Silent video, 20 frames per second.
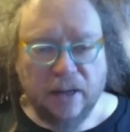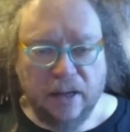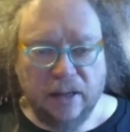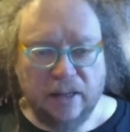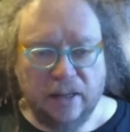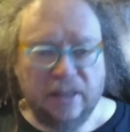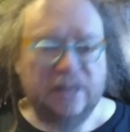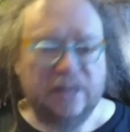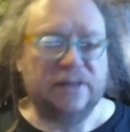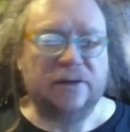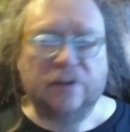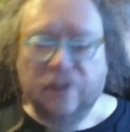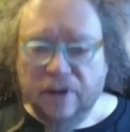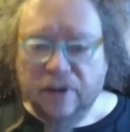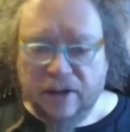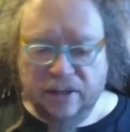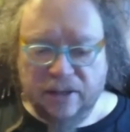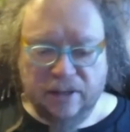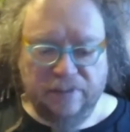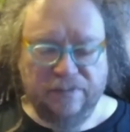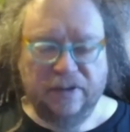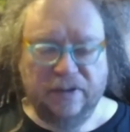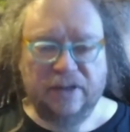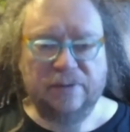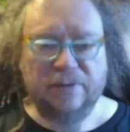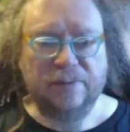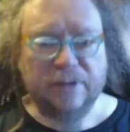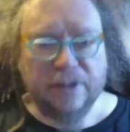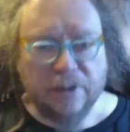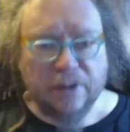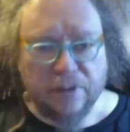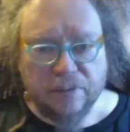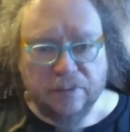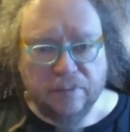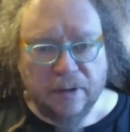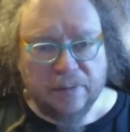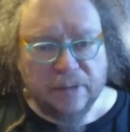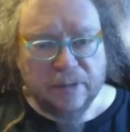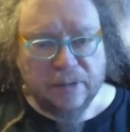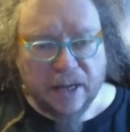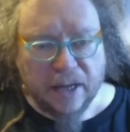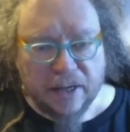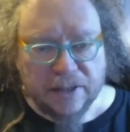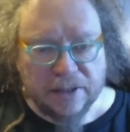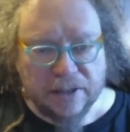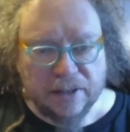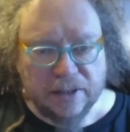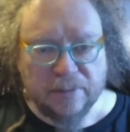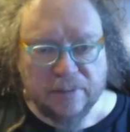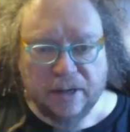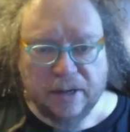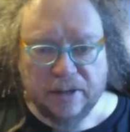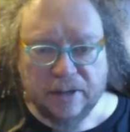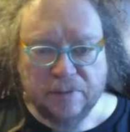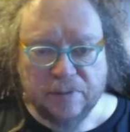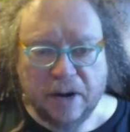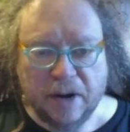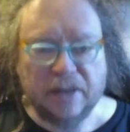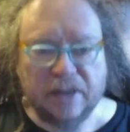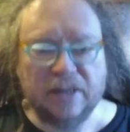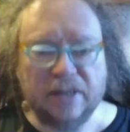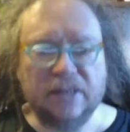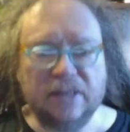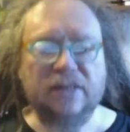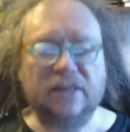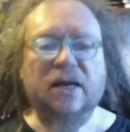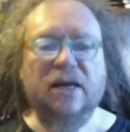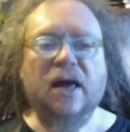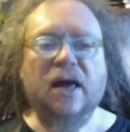at least according to Facebook's own publications about its practices.